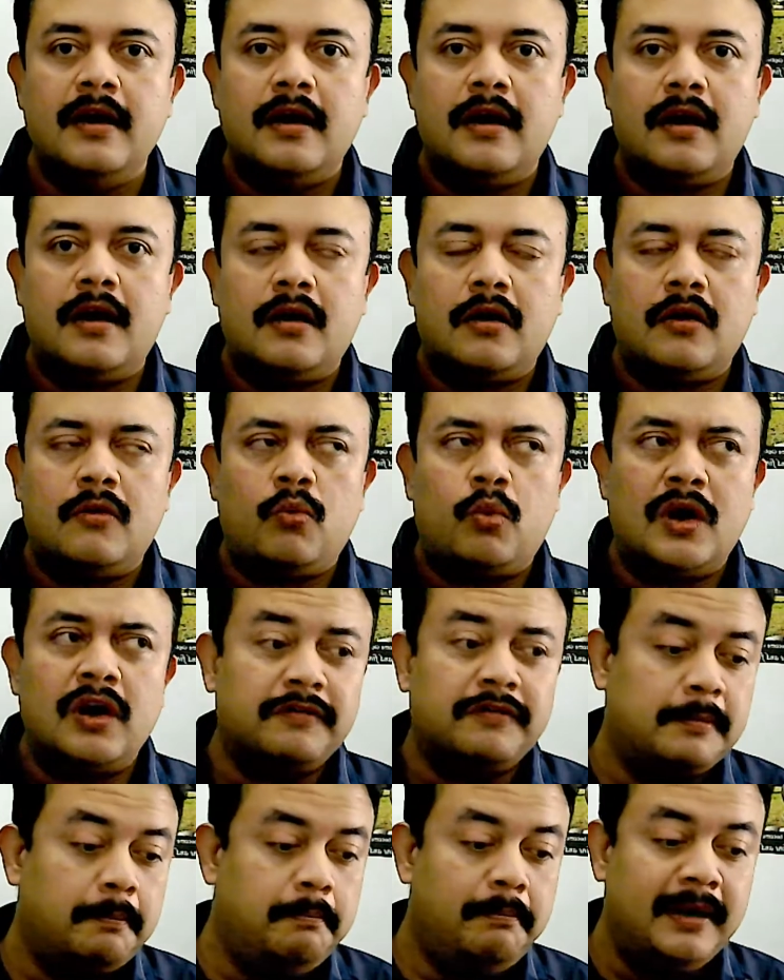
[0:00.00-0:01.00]
Uh, one
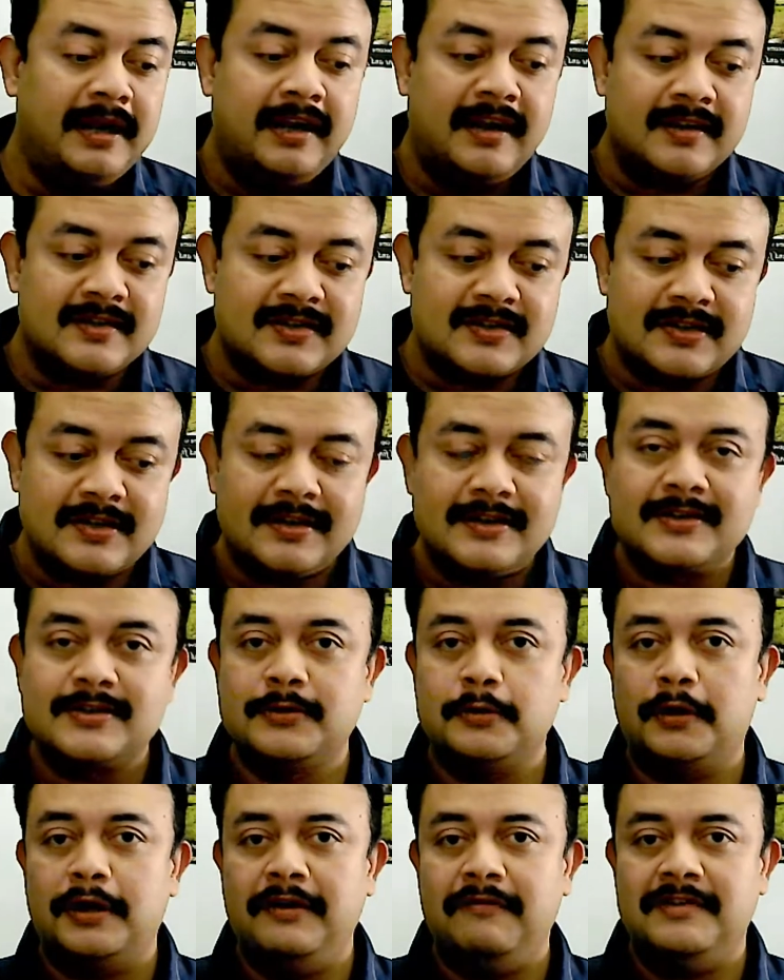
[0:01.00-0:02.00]
of the biggest
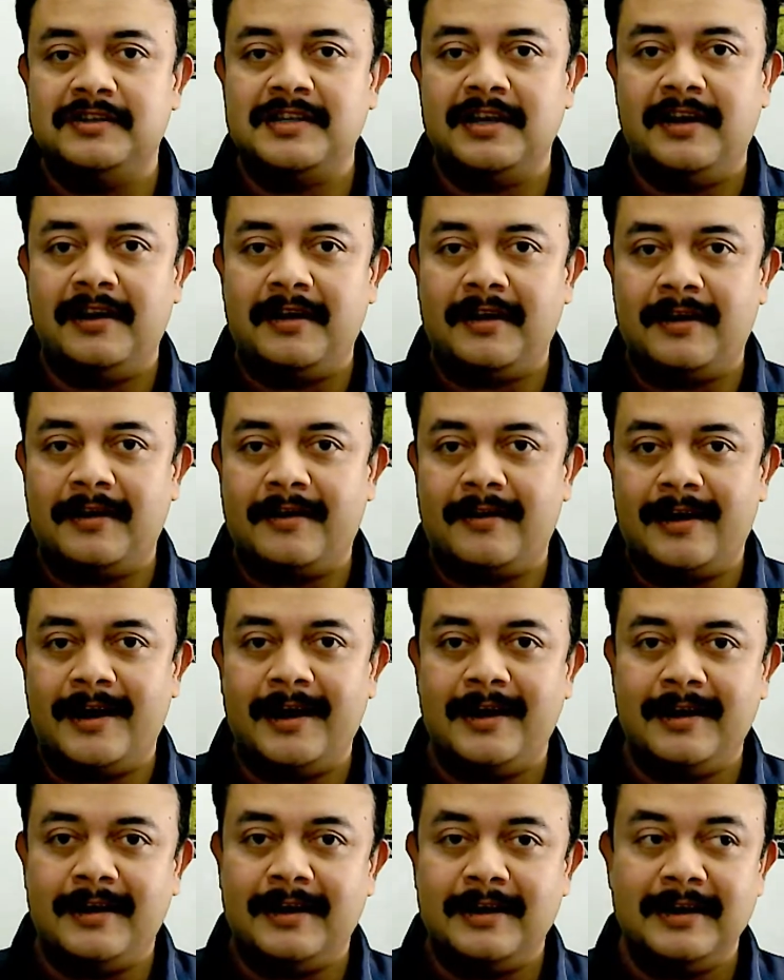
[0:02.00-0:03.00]
story which I
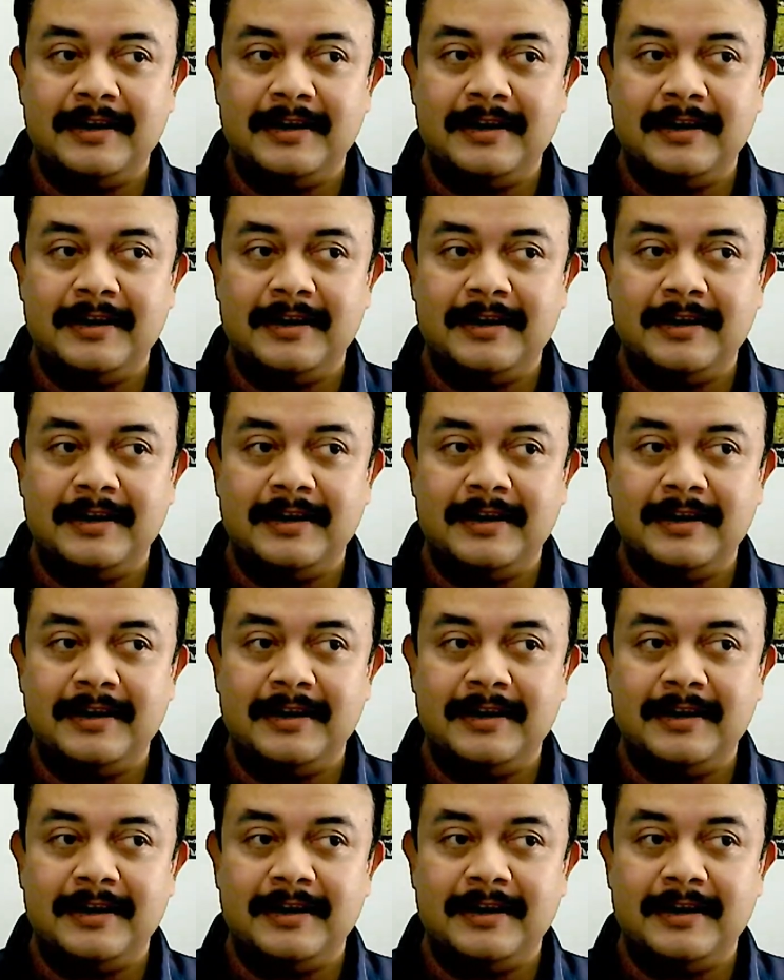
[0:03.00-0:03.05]
read,